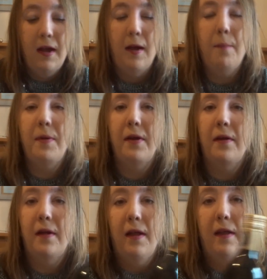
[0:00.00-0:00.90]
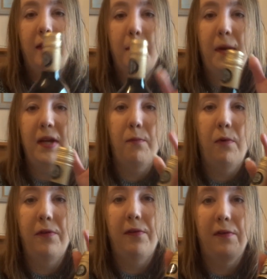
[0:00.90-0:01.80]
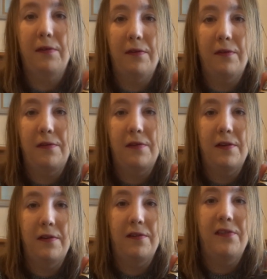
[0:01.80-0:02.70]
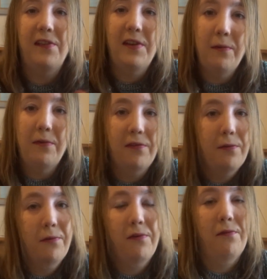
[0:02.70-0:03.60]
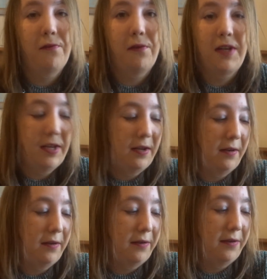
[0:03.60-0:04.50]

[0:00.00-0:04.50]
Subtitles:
but they might want to still sort of join in